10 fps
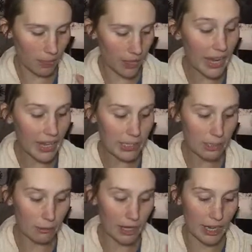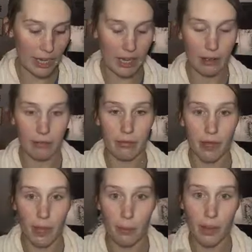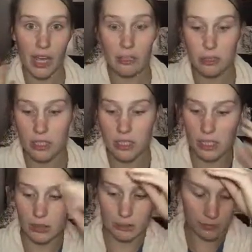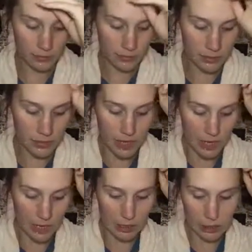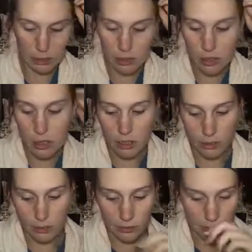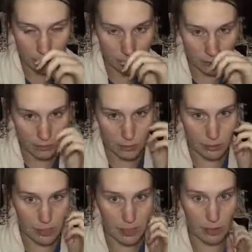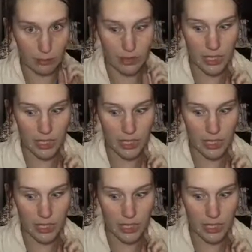Next, we have combination skin. And so the best thing for